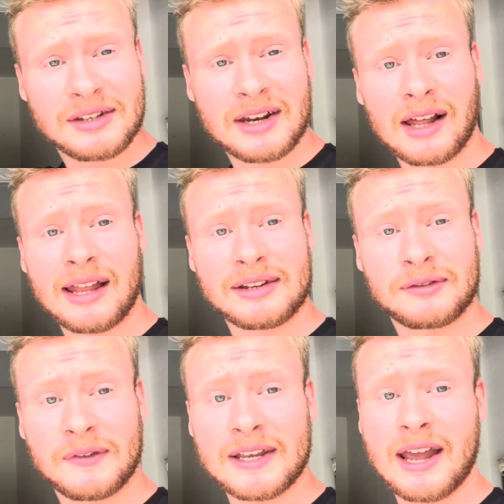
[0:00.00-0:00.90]
an LS
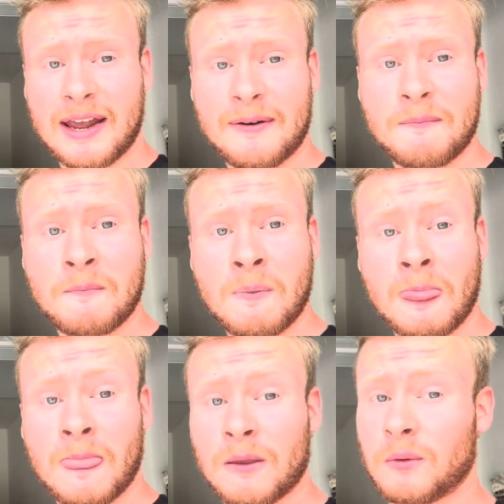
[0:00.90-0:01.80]
V8,
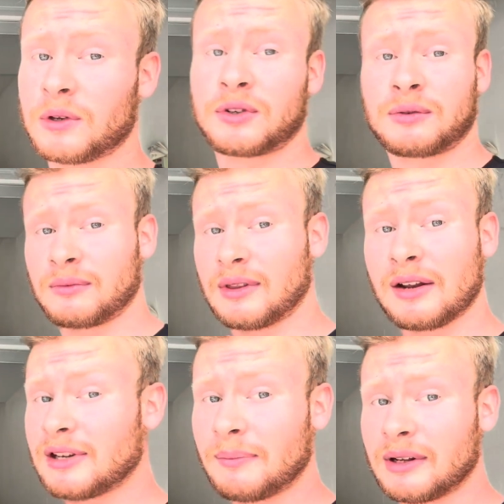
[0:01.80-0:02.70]
which they're
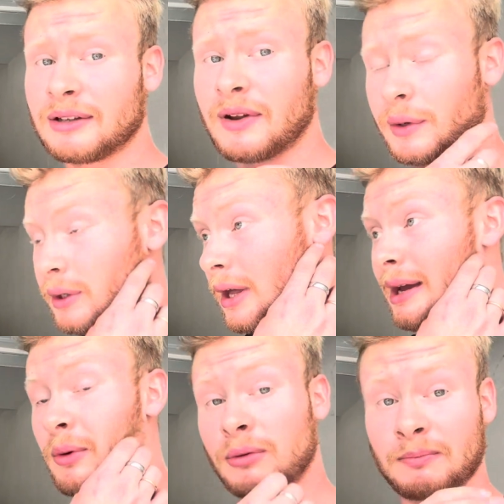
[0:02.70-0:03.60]
typically very
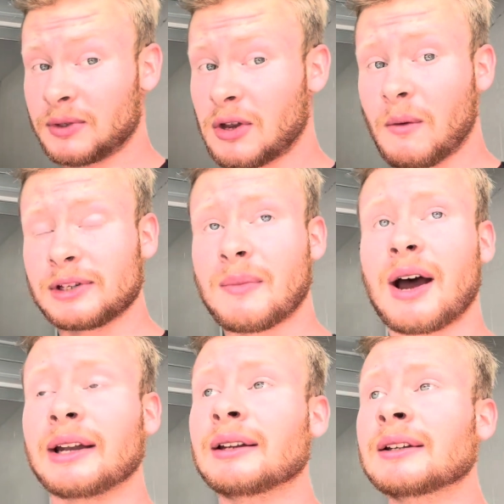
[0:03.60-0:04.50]
reliable. So is
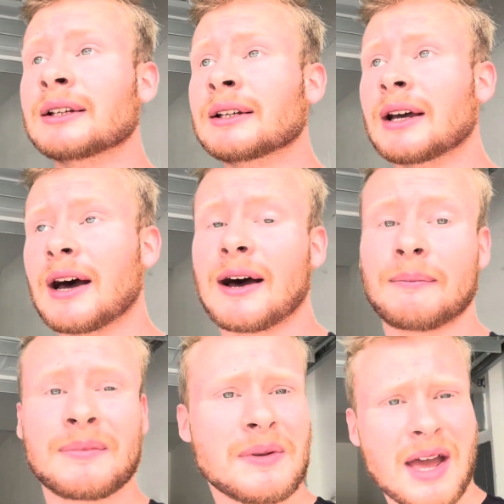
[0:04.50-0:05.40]
mine.
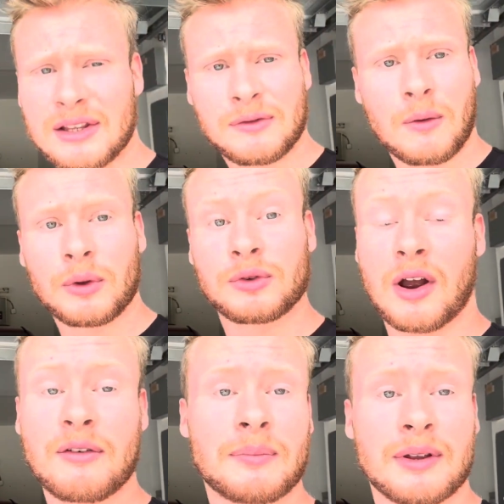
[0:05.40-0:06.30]
Yeah, it's front wheel
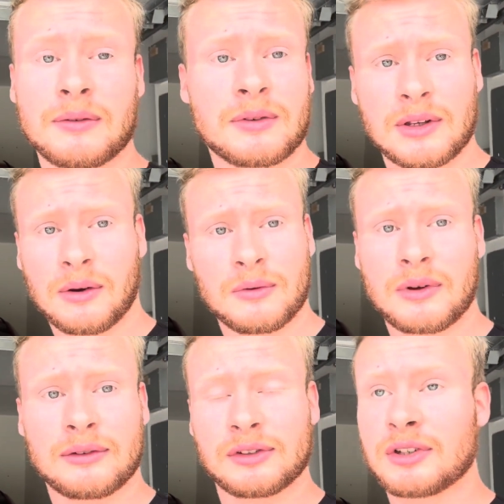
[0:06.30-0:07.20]
drive, but who
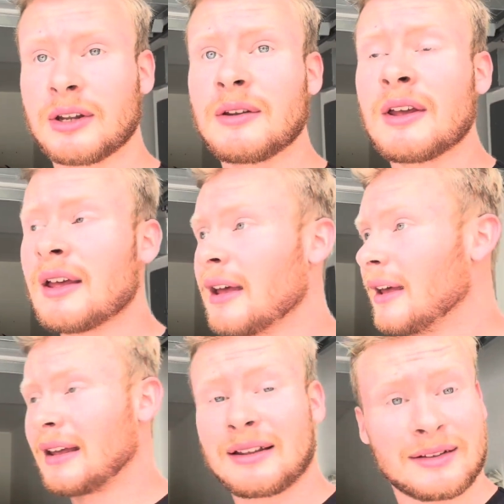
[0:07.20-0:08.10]
gives a shit?
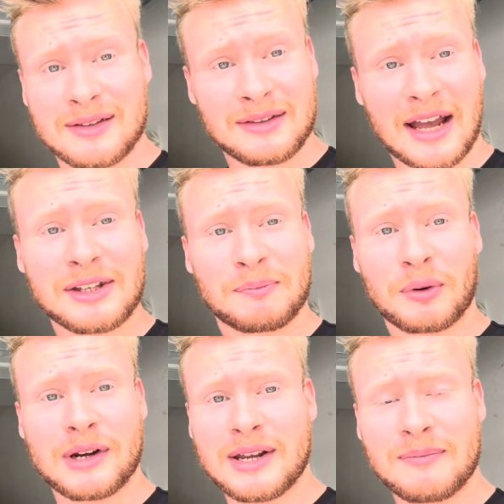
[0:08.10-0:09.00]
That's
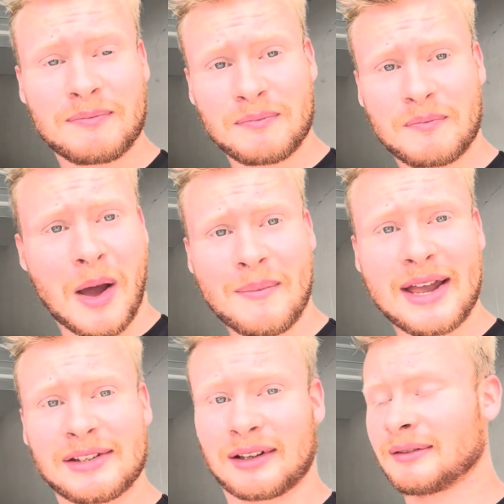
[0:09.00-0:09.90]
pretty
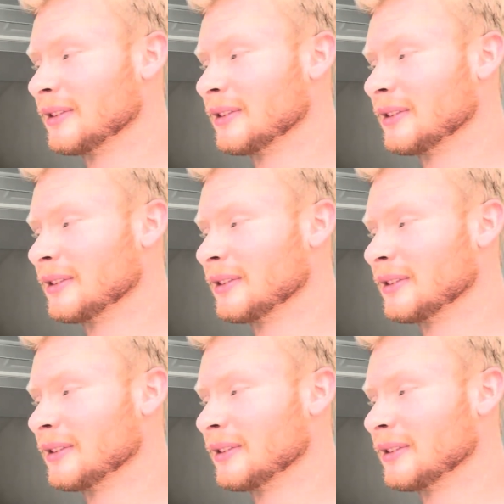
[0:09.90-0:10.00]
amazing,